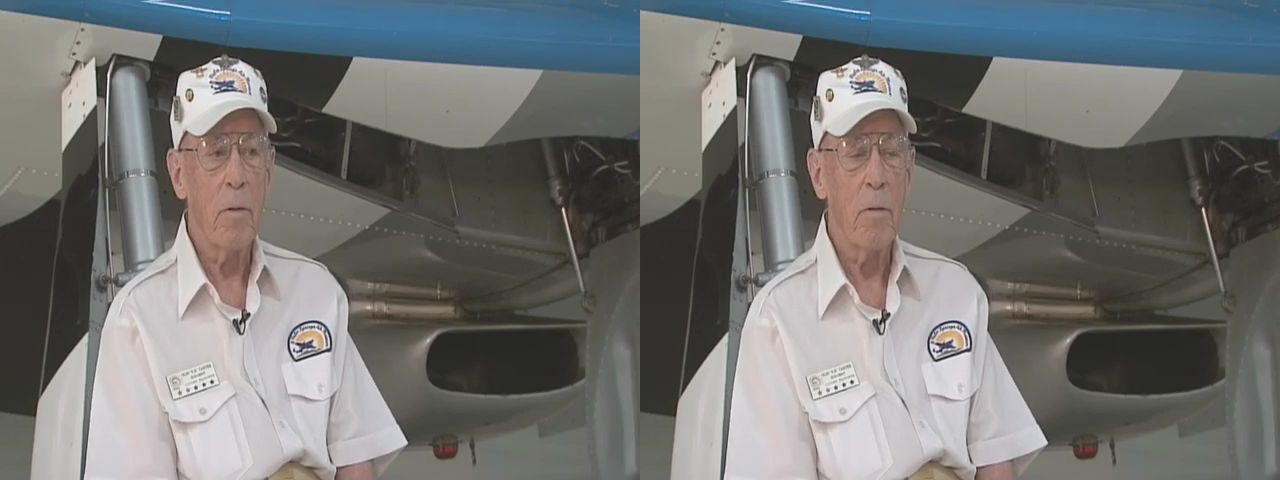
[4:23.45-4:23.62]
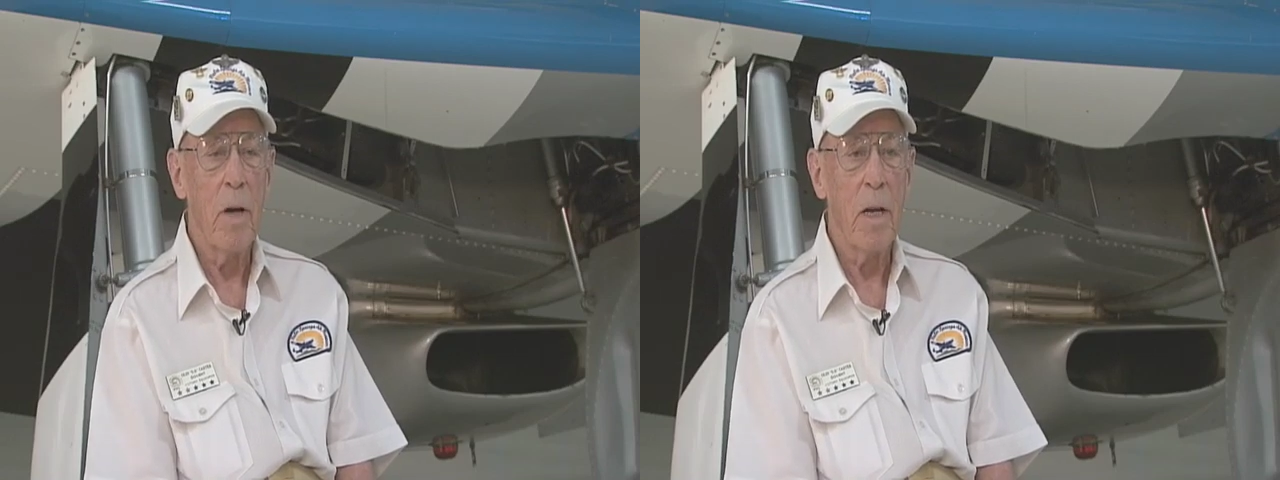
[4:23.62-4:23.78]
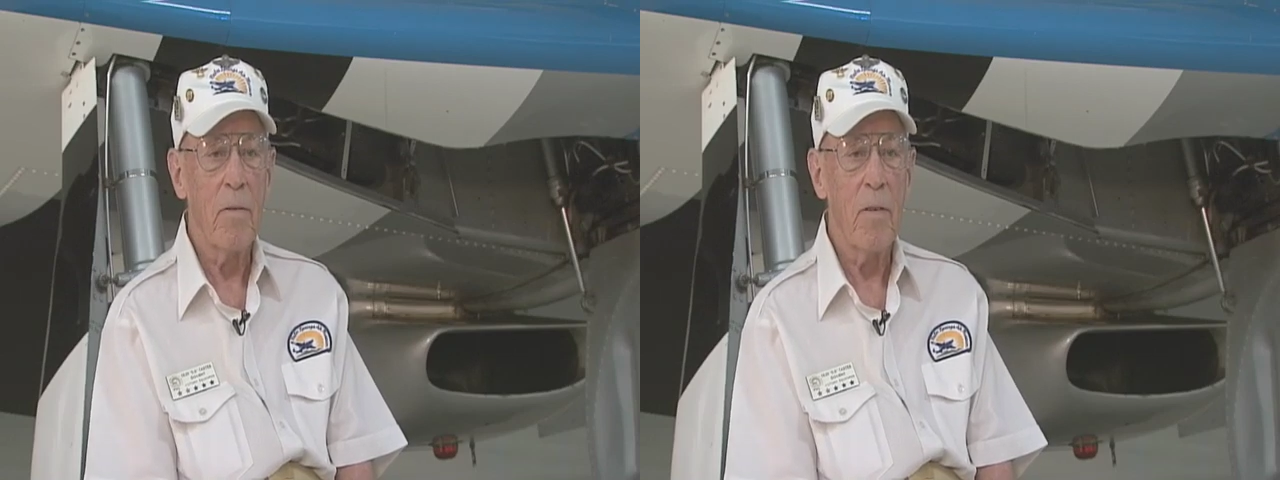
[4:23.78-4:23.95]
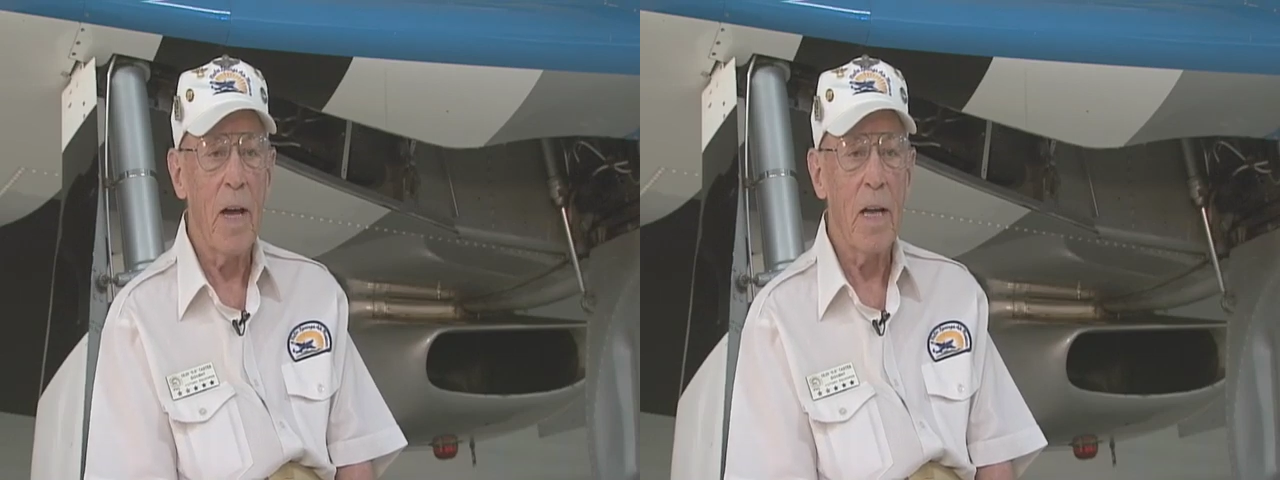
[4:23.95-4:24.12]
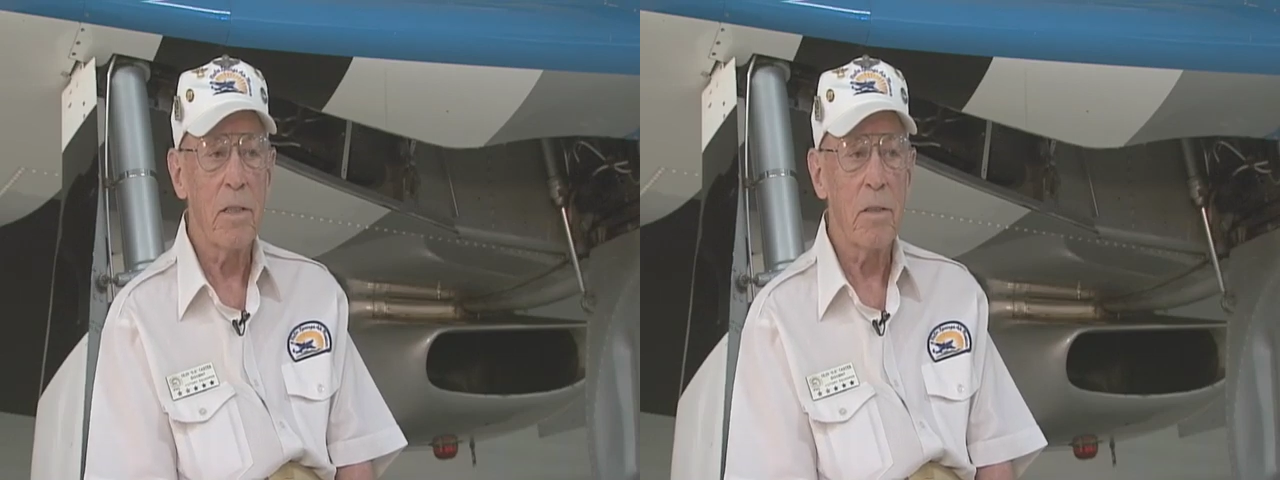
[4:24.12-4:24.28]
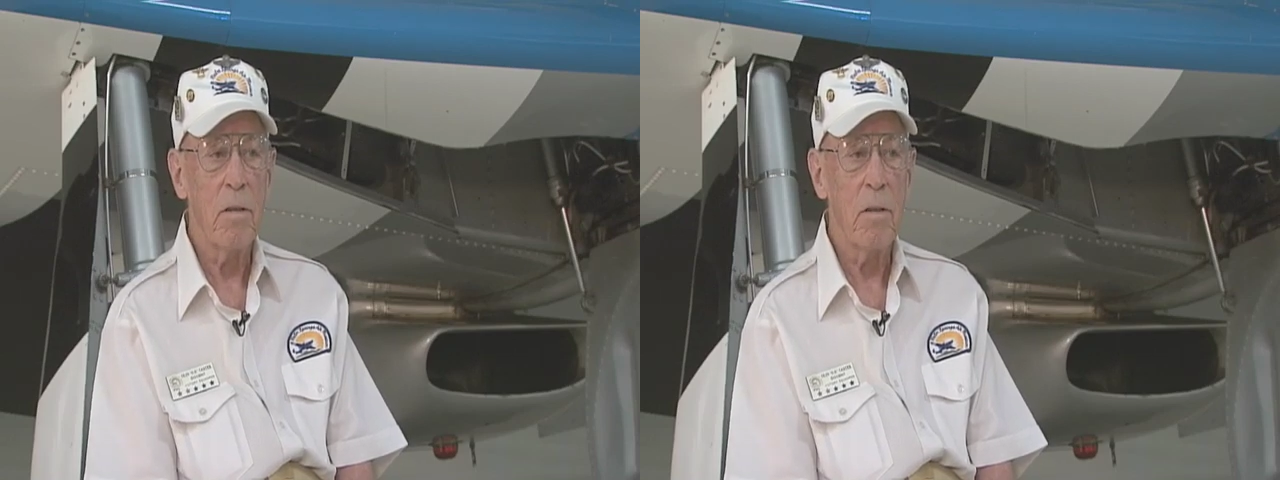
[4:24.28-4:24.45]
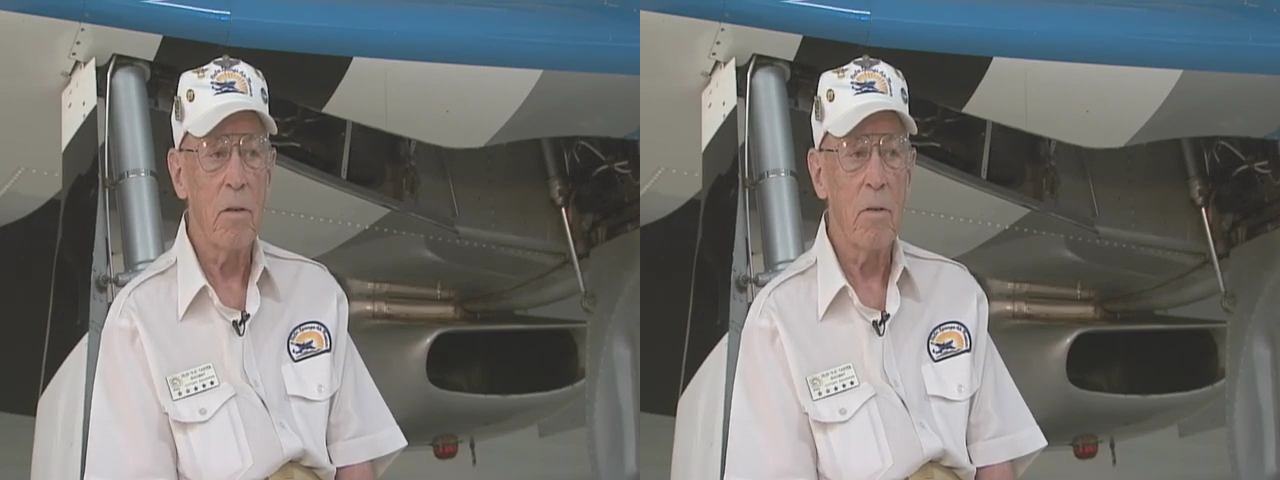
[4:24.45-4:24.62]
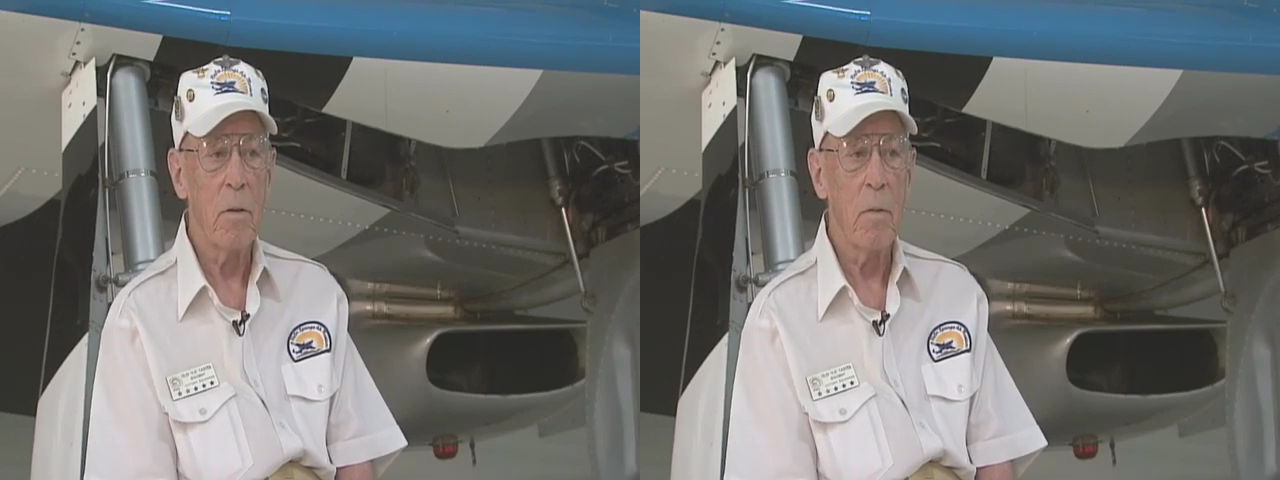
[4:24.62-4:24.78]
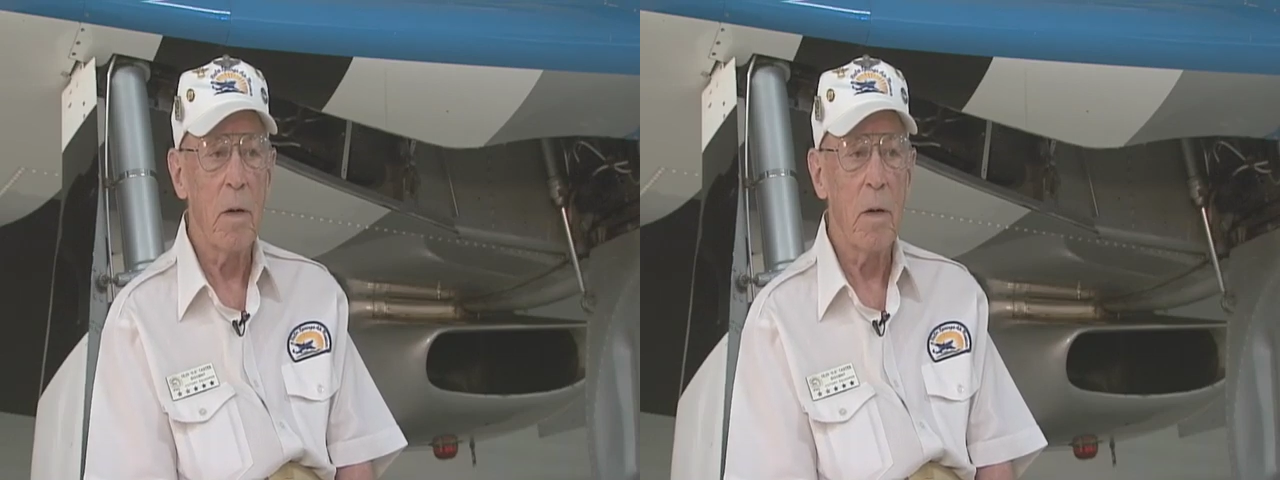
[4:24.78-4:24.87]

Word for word: threw on a flying suit over